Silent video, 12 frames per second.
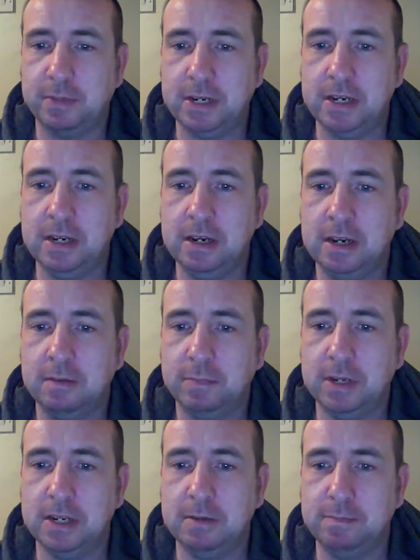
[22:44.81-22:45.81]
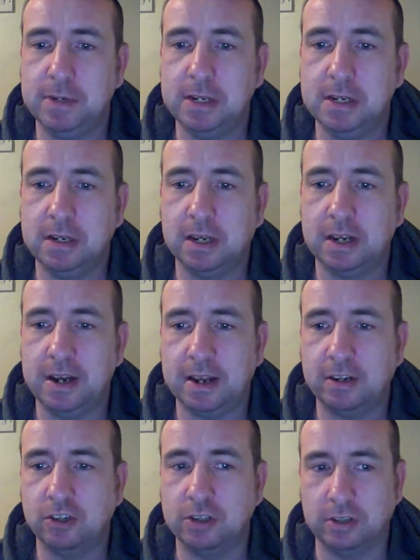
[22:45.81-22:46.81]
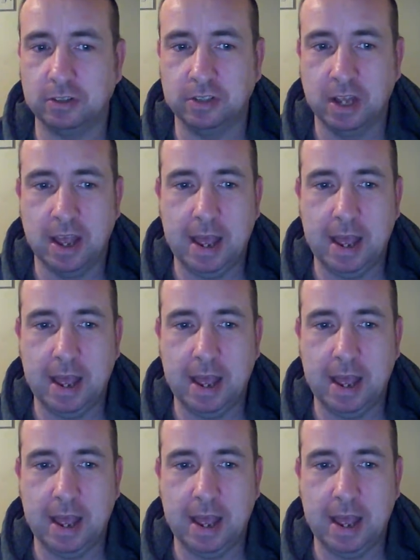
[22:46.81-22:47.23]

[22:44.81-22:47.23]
PPP connections